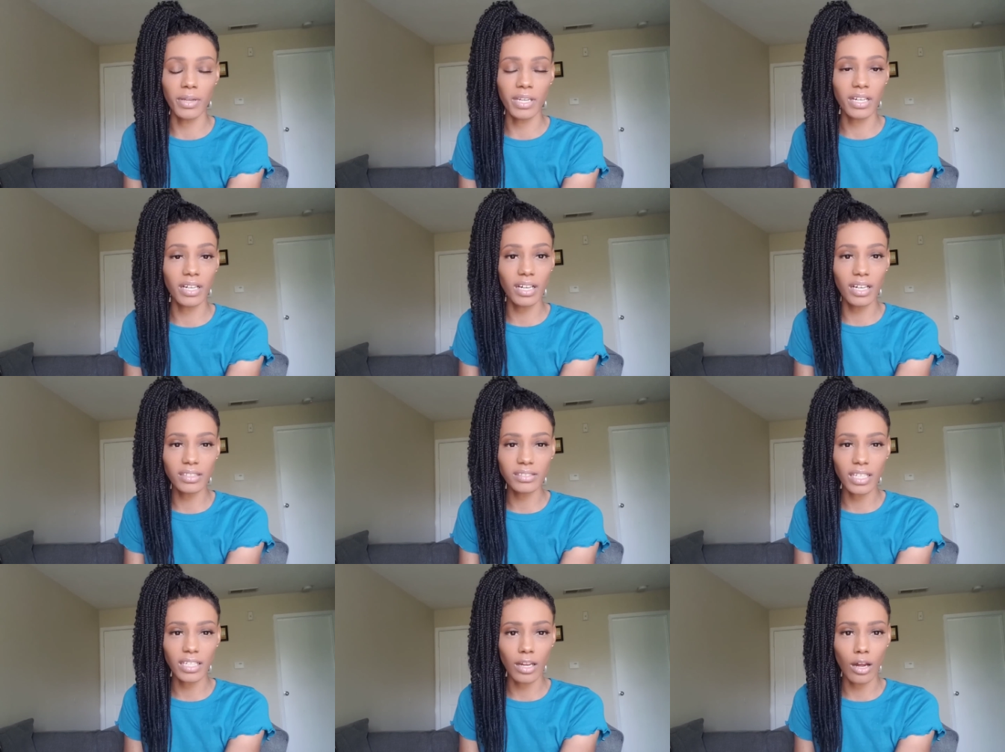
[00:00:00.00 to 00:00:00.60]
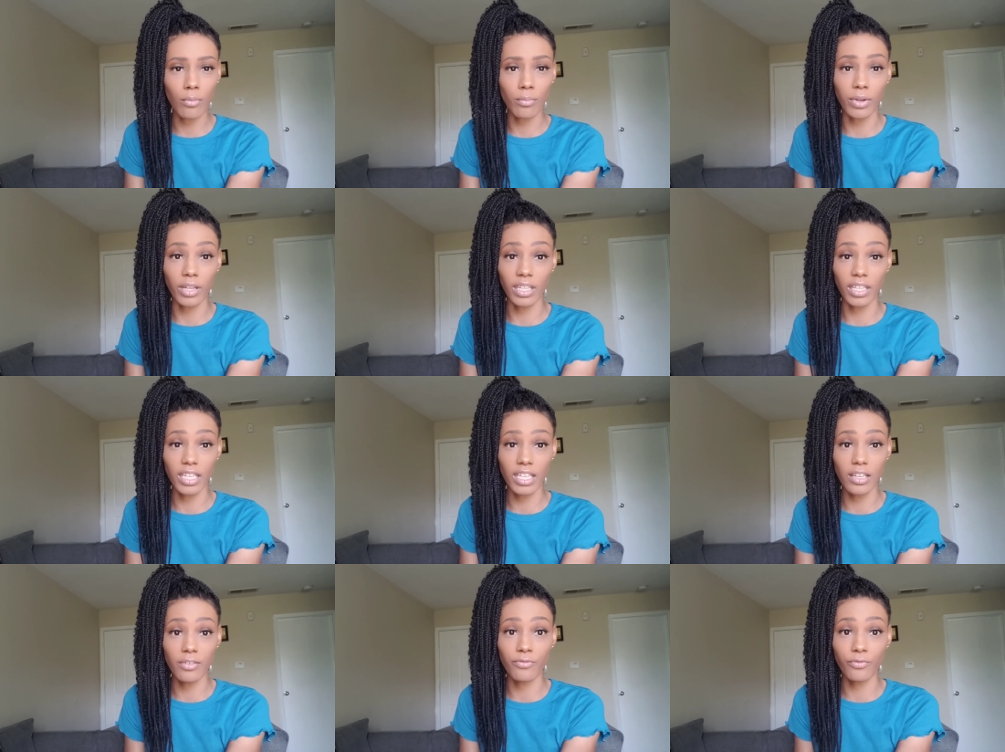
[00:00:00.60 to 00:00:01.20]
because they don't
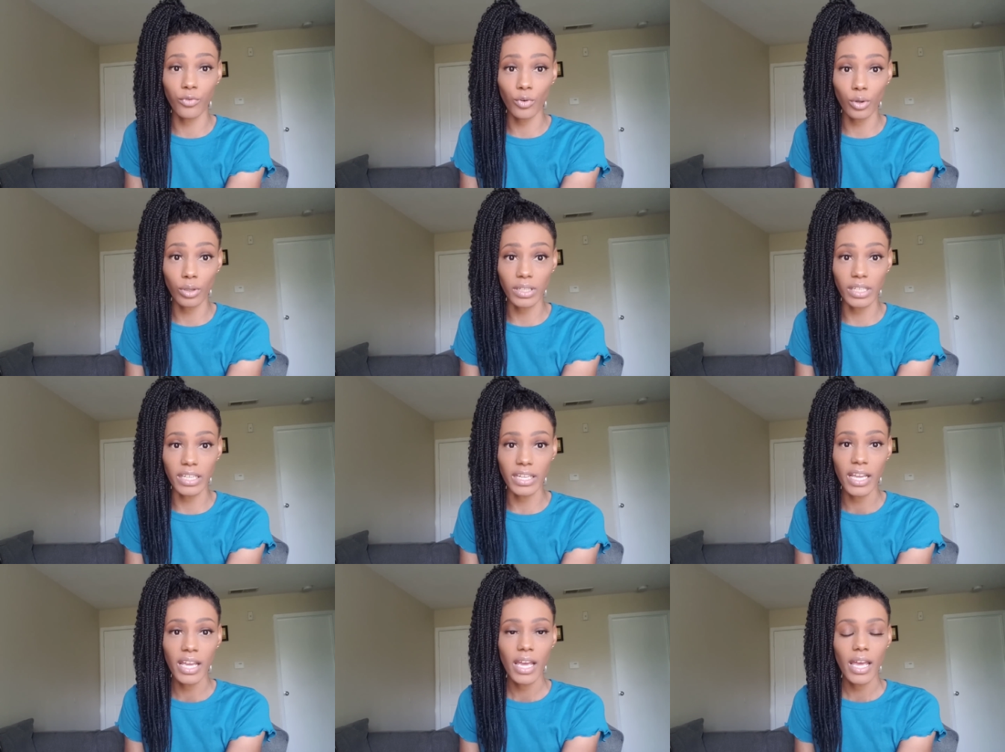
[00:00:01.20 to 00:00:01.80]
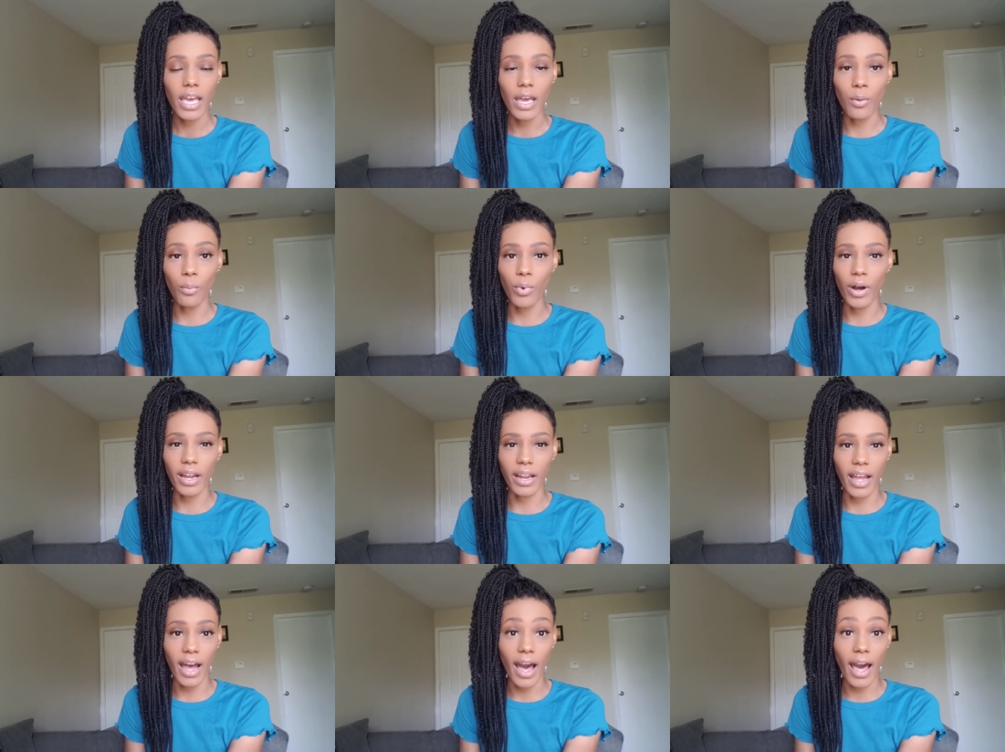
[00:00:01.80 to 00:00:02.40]
believe fully in
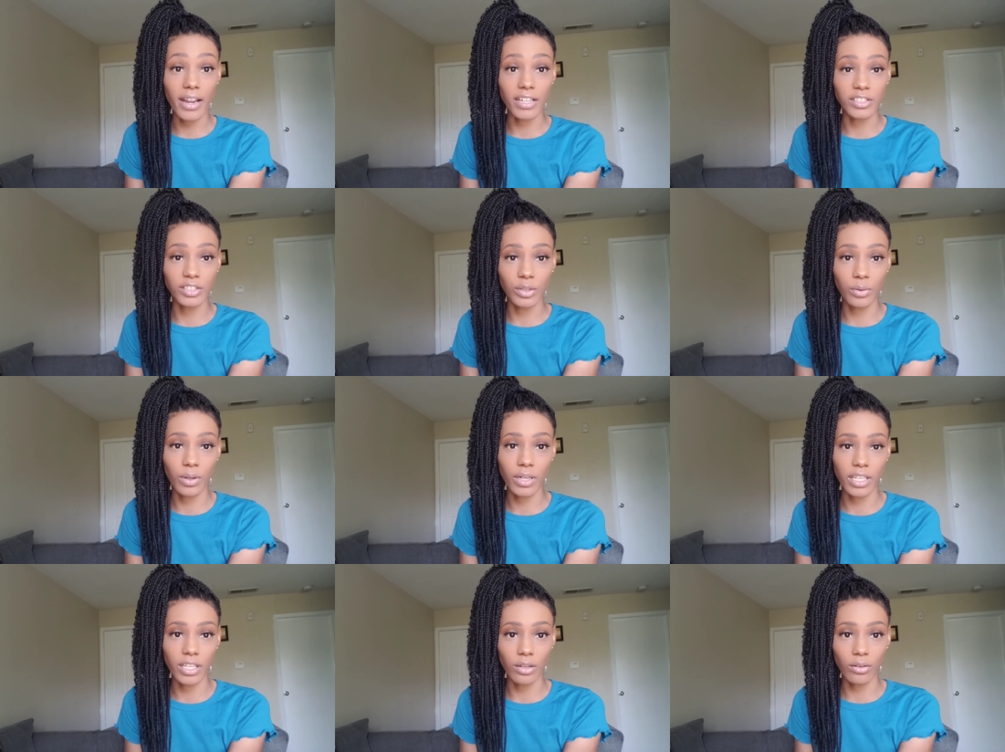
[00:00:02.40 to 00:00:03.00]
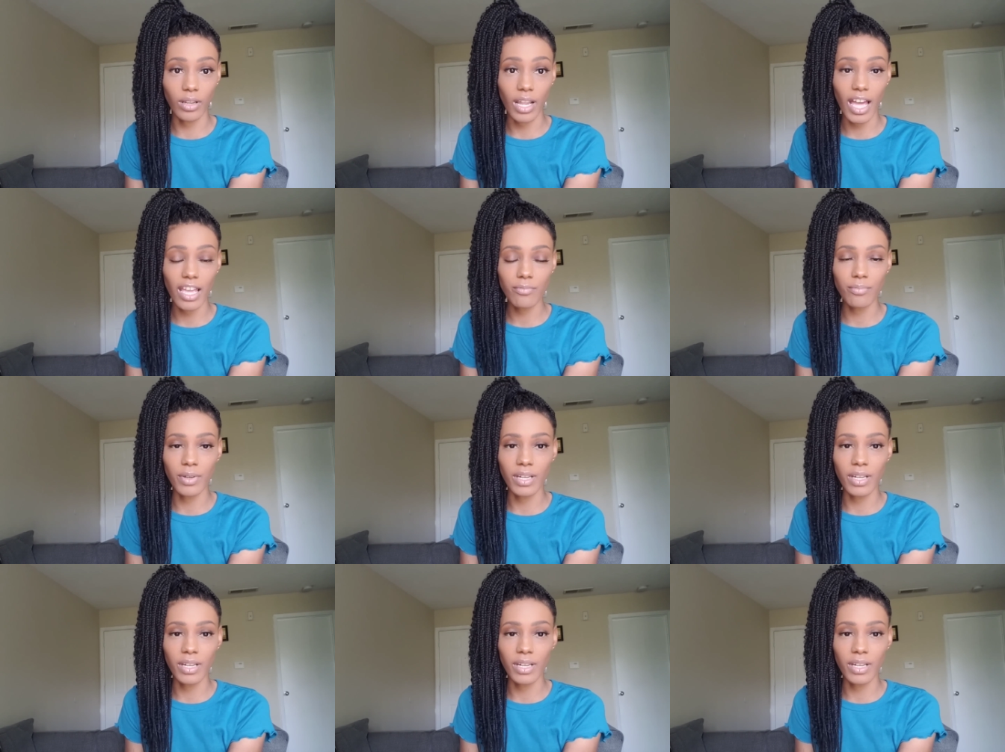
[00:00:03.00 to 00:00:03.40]
what God is doing in your life.